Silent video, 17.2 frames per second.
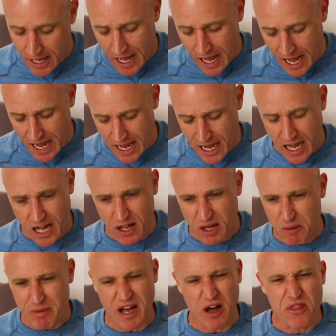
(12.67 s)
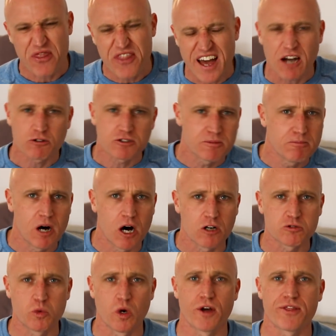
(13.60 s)
about 1,000
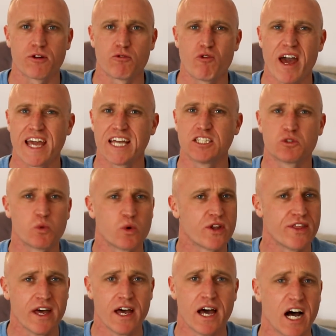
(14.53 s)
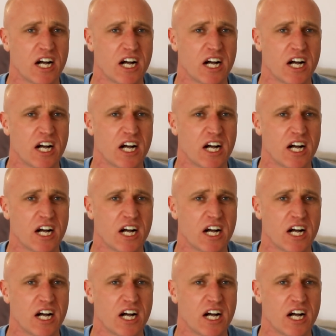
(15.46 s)
miles worth of range with